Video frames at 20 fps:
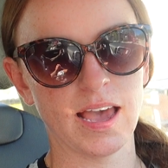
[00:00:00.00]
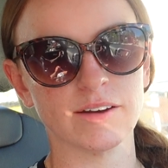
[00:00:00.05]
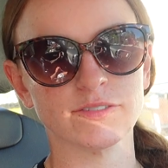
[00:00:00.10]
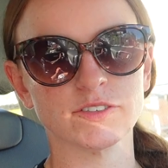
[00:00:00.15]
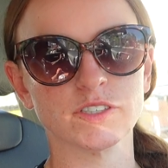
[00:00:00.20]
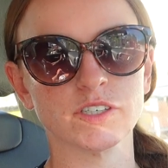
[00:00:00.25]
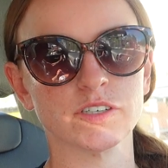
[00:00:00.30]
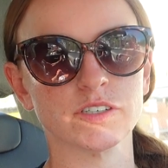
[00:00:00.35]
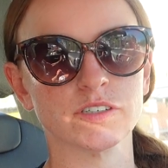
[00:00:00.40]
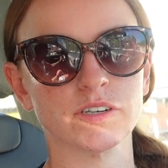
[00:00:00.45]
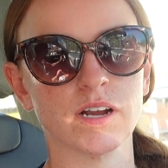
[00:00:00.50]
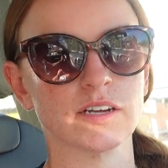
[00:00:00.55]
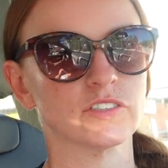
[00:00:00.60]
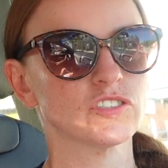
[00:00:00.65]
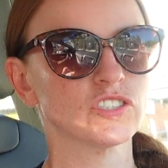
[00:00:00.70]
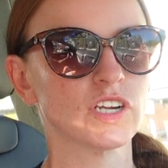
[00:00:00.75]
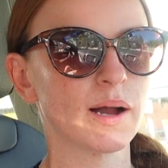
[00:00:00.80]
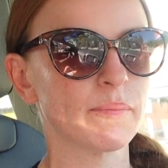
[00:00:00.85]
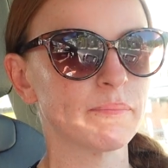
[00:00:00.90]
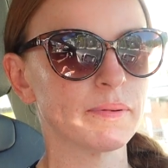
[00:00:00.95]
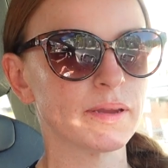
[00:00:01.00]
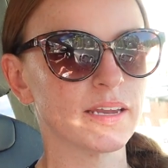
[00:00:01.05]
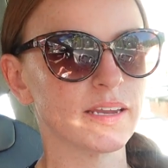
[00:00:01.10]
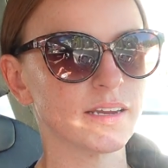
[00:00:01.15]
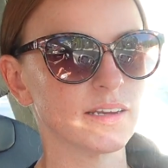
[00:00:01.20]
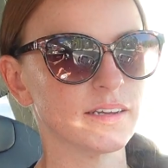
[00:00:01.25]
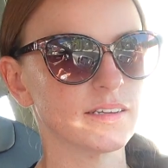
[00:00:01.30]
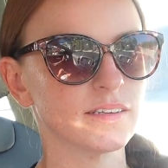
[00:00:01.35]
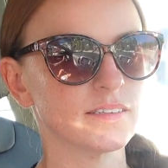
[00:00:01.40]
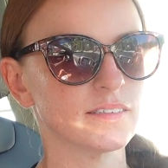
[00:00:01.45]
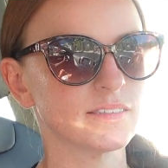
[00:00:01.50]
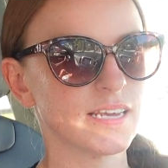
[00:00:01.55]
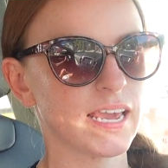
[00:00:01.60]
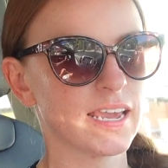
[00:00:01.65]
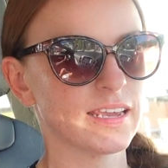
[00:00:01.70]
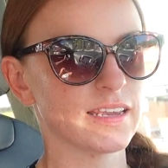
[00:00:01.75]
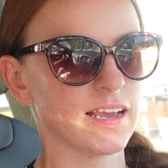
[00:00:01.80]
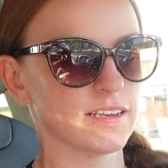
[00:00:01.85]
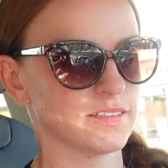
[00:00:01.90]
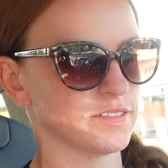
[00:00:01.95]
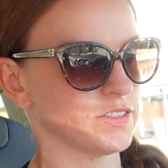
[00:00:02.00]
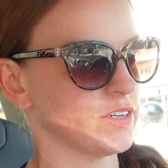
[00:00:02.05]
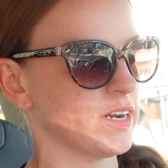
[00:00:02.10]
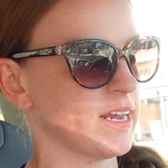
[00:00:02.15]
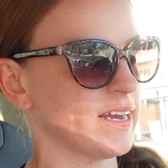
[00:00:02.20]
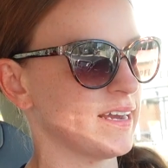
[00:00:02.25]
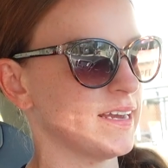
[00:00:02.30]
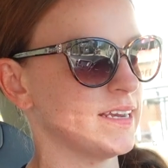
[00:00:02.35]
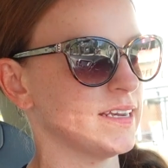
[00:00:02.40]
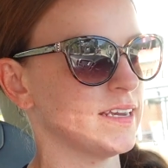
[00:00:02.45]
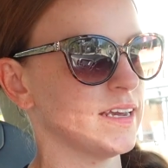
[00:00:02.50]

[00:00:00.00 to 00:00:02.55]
after a shopping day yesterday,